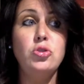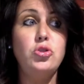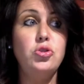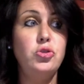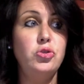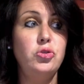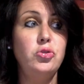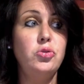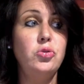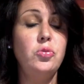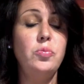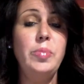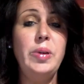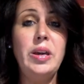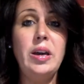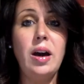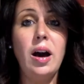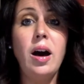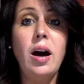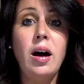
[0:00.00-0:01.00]
to
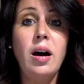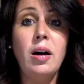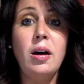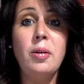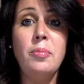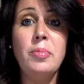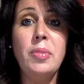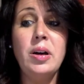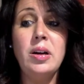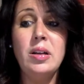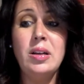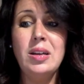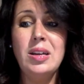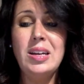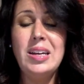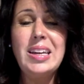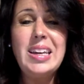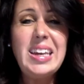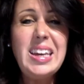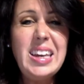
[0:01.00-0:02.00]
become
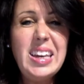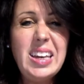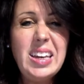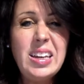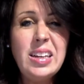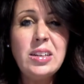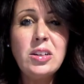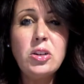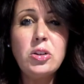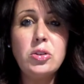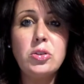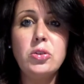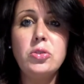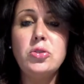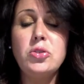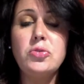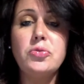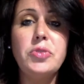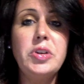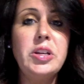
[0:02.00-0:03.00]
keen,
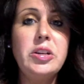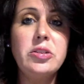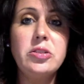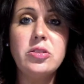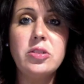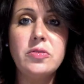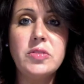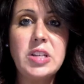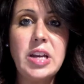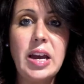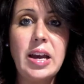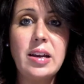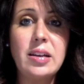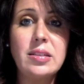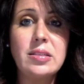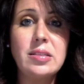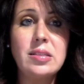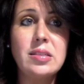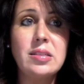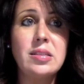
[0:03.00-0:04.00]
close readers of
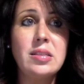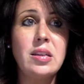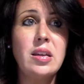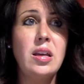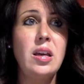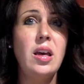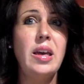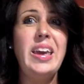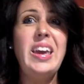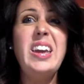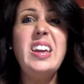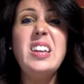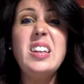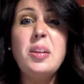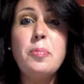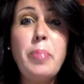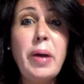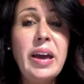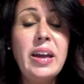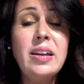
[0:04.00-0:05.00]
texts,
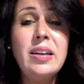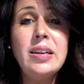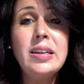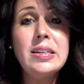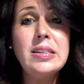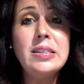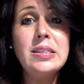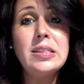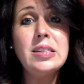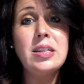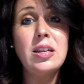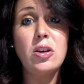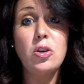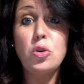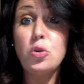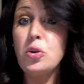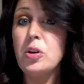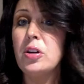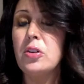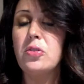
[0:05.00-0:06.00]
independent,
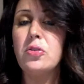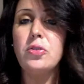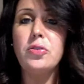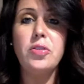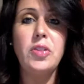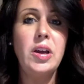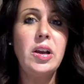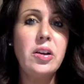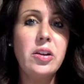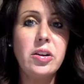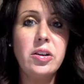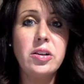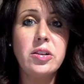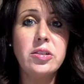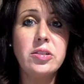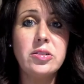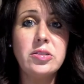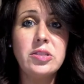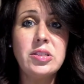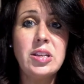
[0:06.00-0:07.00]
critical
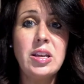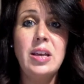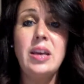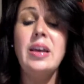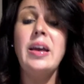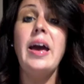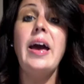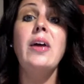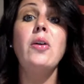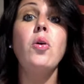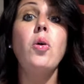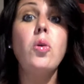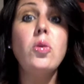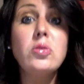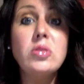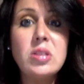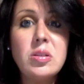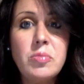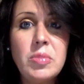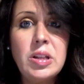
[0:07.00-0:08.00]
thinkers, and
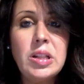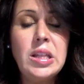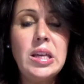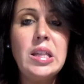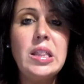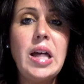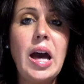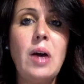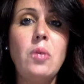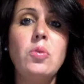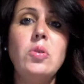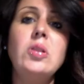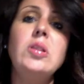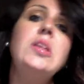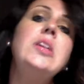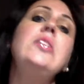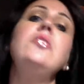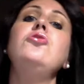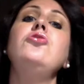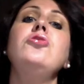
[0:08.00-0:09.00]
ultimately that will
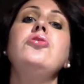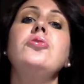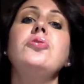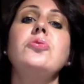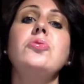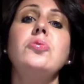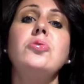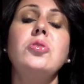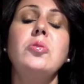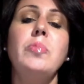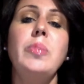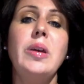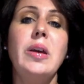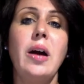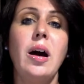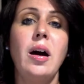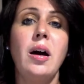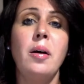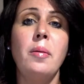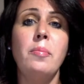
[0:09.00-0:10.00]
lead you to
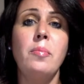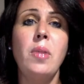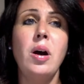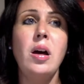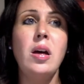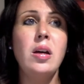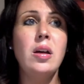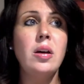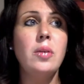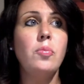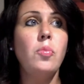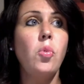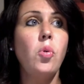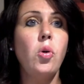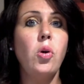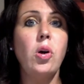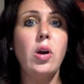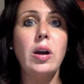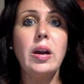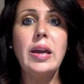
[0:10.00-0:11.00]
become
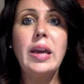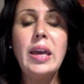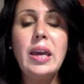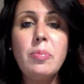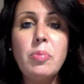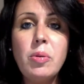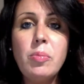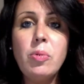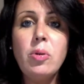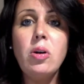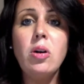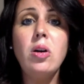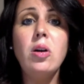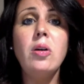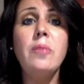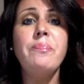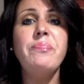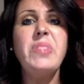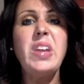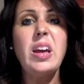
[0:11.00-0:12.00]
more
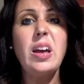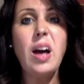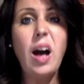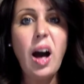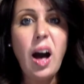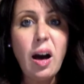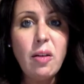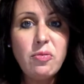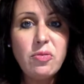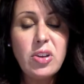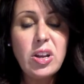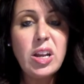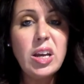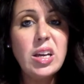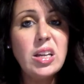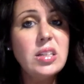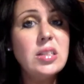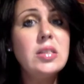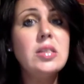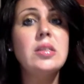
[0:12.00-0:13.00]
capable,
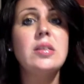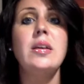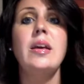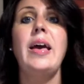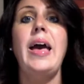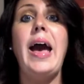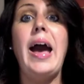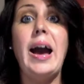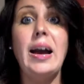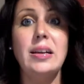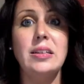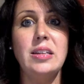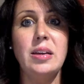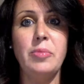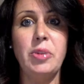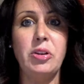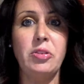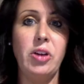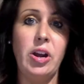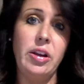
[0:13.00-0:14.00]
confident
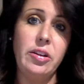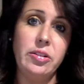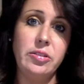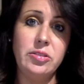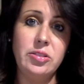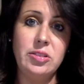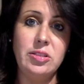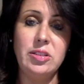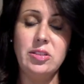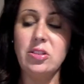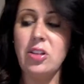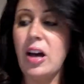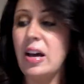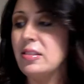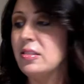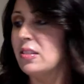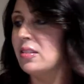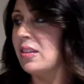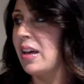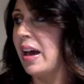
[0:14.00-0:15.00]
academic writers. This
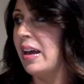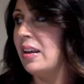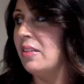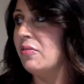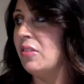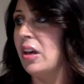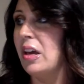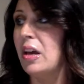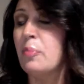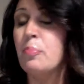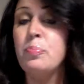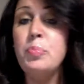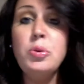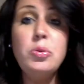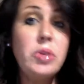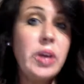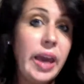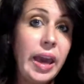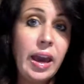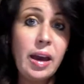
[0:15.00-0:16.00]
class is kind of like a boot
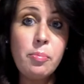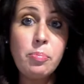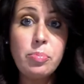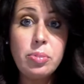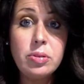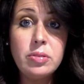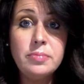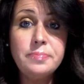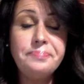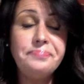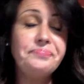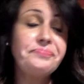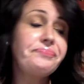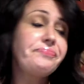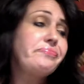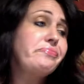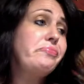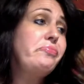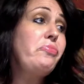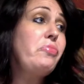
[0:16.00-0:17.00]
camp
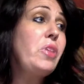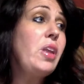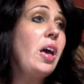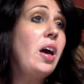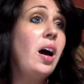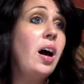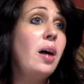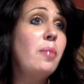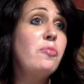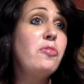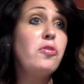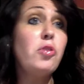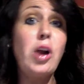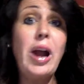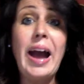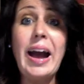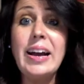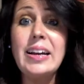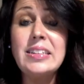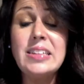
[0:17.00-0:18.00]
for
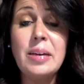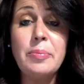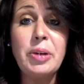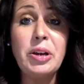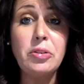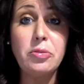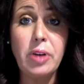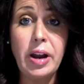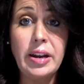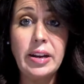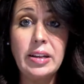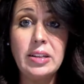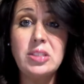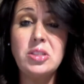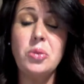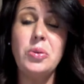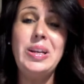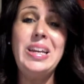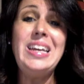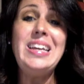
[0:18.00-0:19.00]
academic writing.
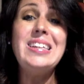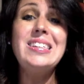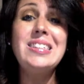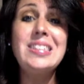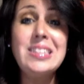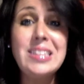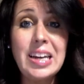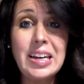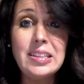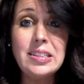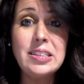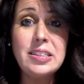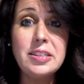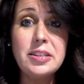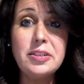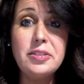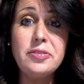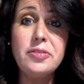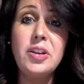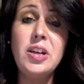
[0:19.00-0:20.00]
So it is
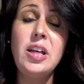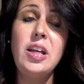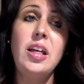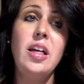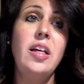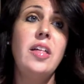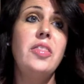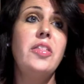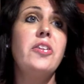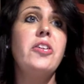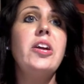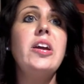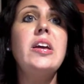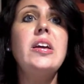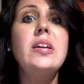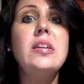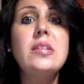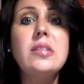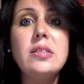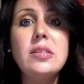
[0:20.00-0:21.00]
intensive. There
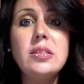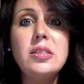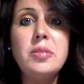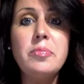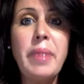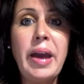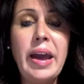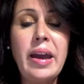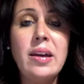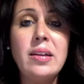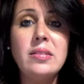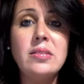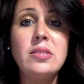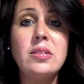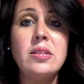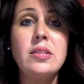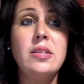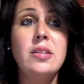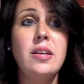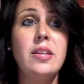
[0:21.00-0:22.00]
is a
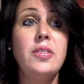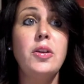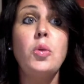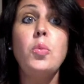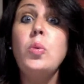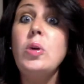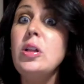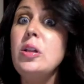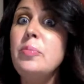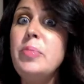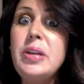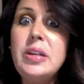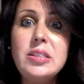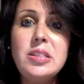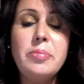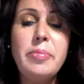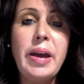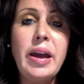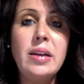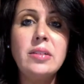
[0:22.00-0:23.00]
demand. There will be a
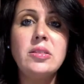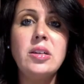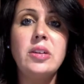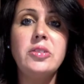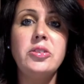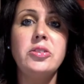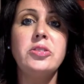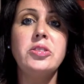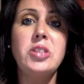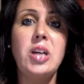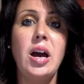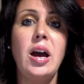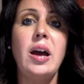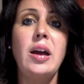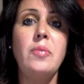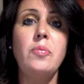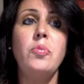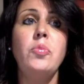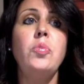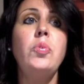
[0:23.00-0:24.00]
demand on your time.